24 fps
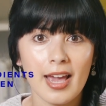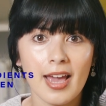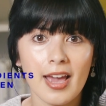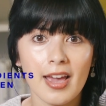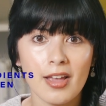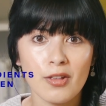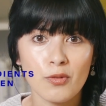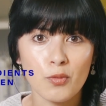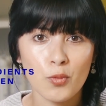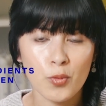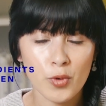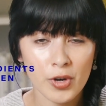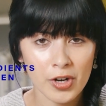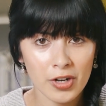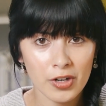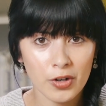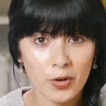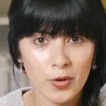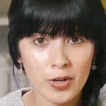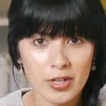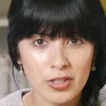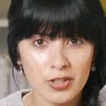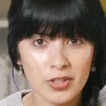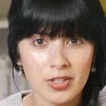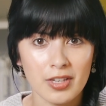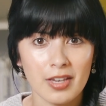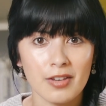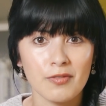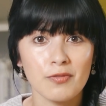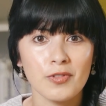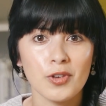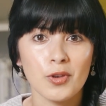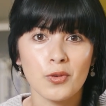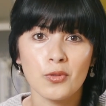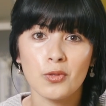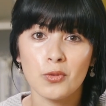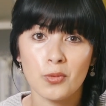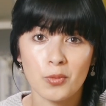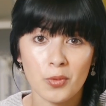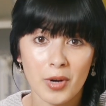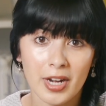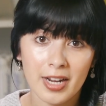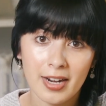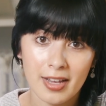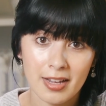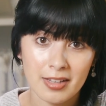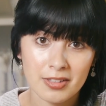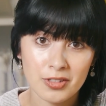And we're going to give you the
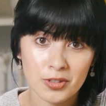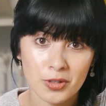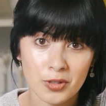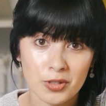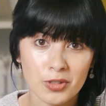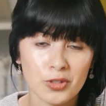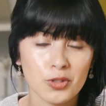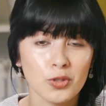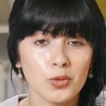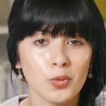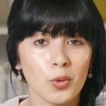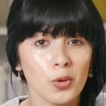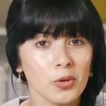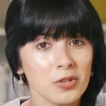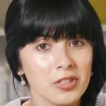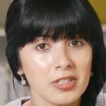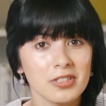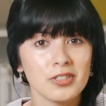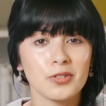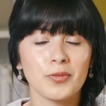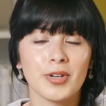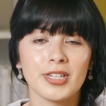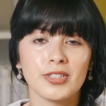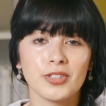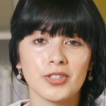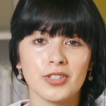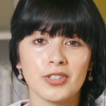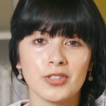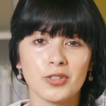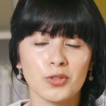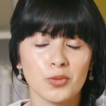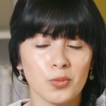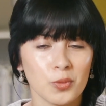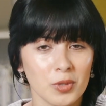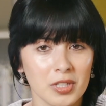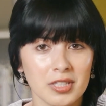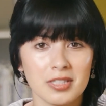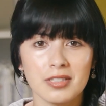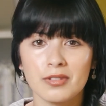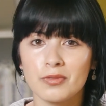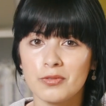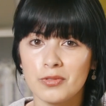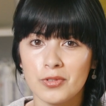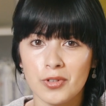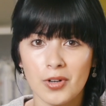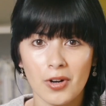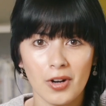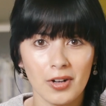right answers to all these questions once
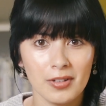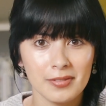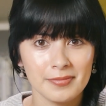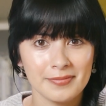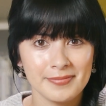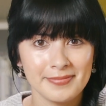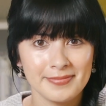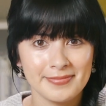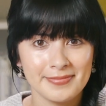and for all.